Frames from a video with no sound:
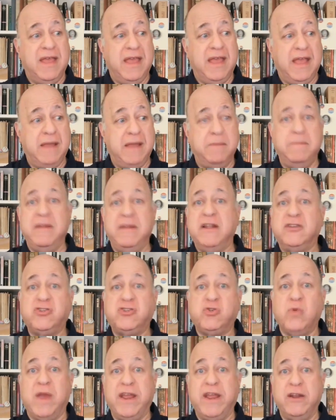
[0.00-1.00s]

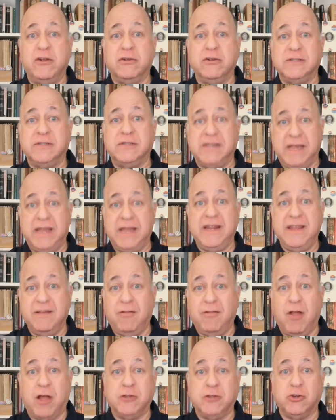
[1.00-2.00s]
administrators,
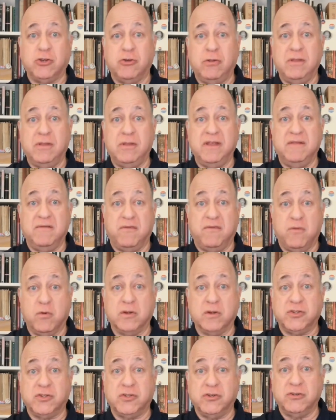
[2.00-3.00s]
ideological
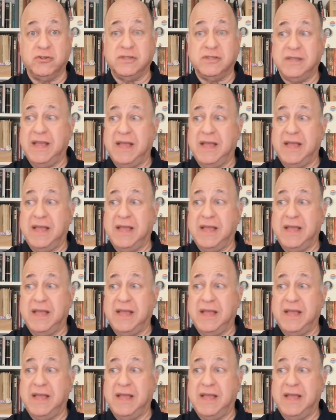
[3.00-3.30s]
enforcers,